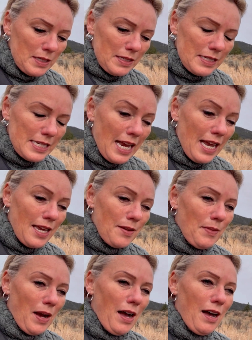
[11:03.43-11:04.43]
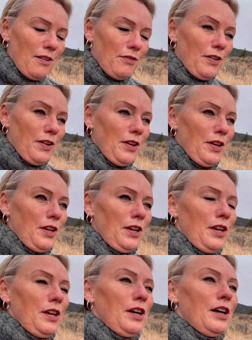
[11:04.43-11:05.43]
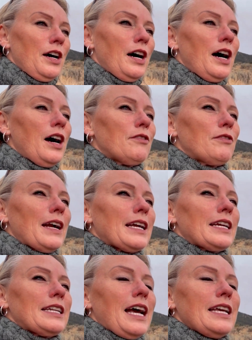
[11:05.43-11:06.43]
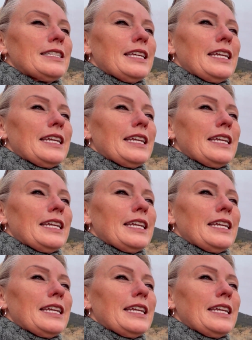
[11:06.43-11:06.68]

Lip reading: in time of recognizing